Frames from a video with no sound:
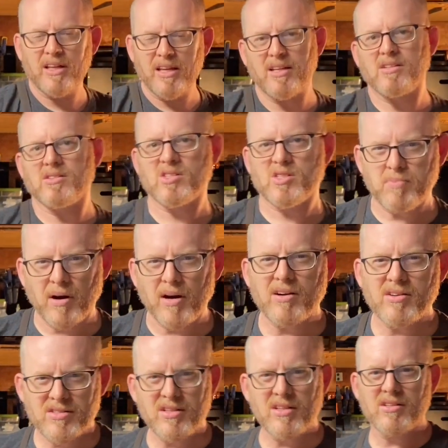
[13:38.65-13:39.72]
and
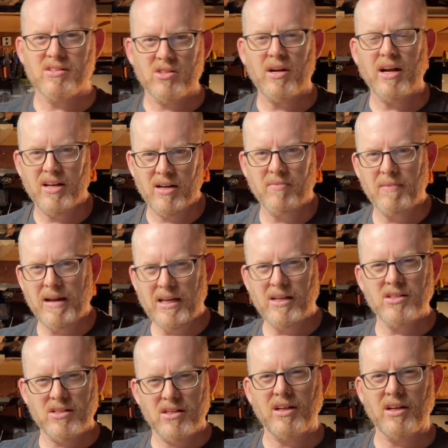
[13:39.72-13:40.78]
sparse, and try and make it,
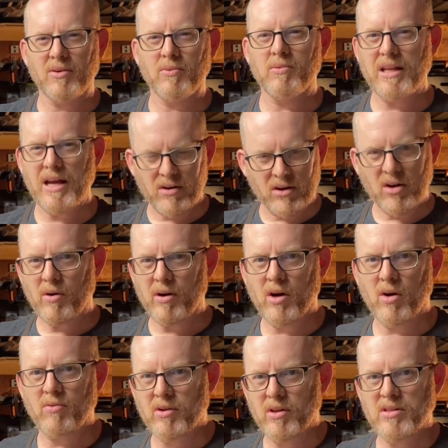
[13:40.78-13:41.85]
you know, without going
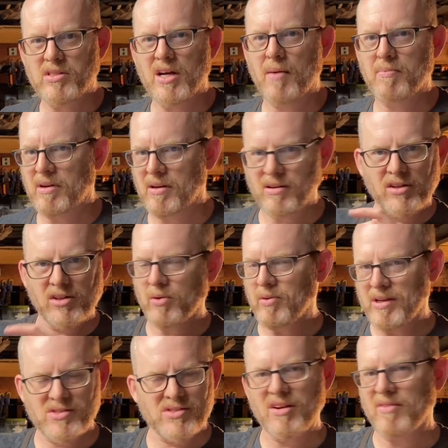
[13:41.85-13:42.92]
over the top and
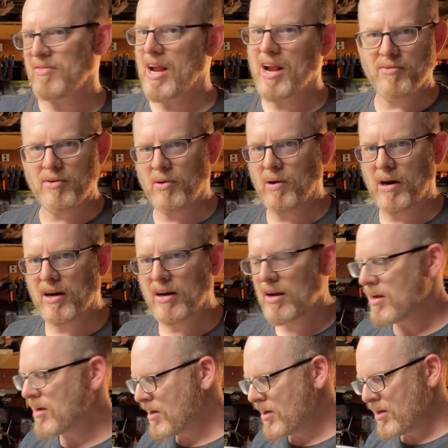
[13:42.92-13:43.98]
gluing stuff everywhere.
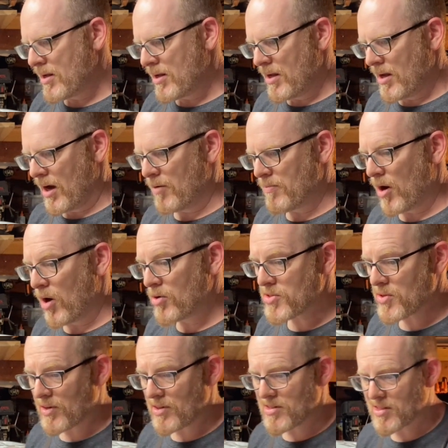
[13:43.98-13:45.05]
Also
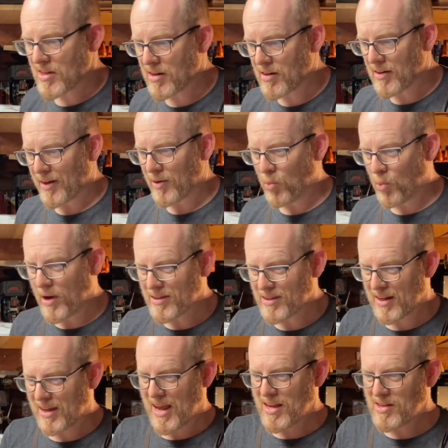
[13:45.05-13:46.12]
consider like what the
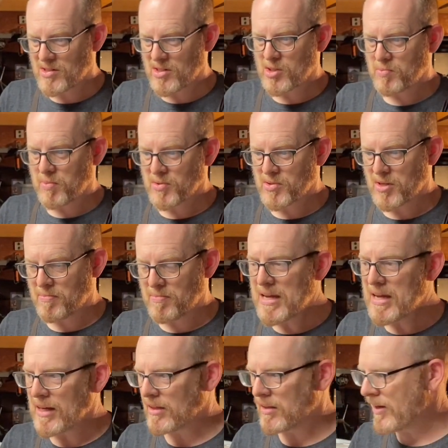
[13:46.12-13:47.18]
case is supposed to
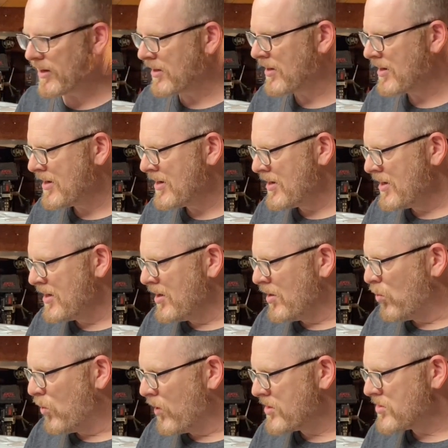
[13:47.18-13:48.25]
be. Like,
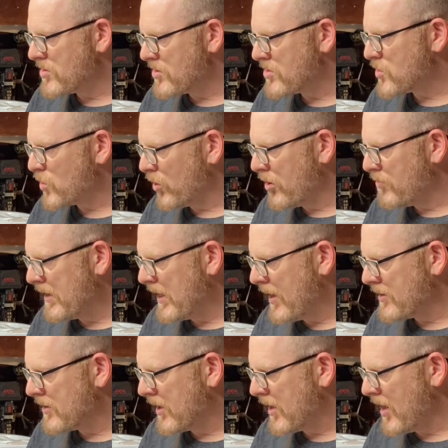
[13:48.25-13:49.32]
what is the story
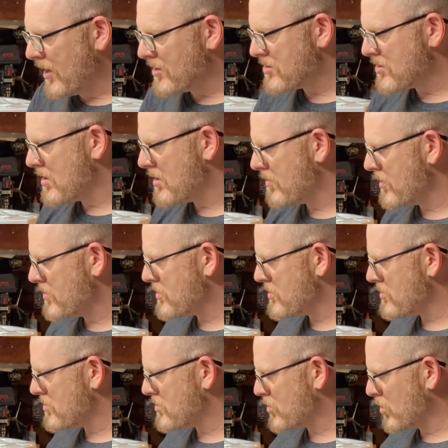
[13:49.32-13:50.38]
behind the case? This is
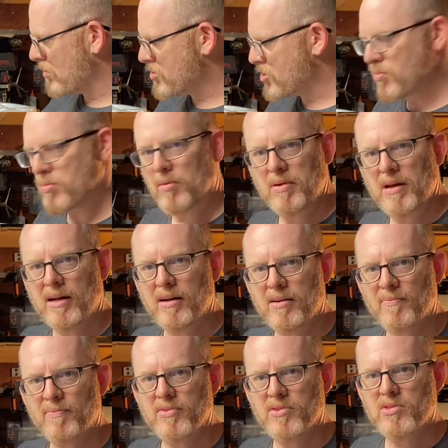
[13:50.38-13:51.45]
a Stormtrooper bin,
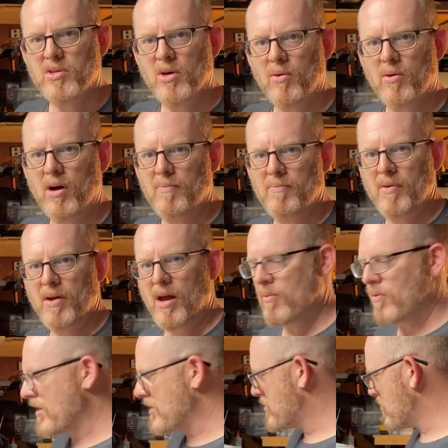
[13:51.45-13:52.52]
so I wanted some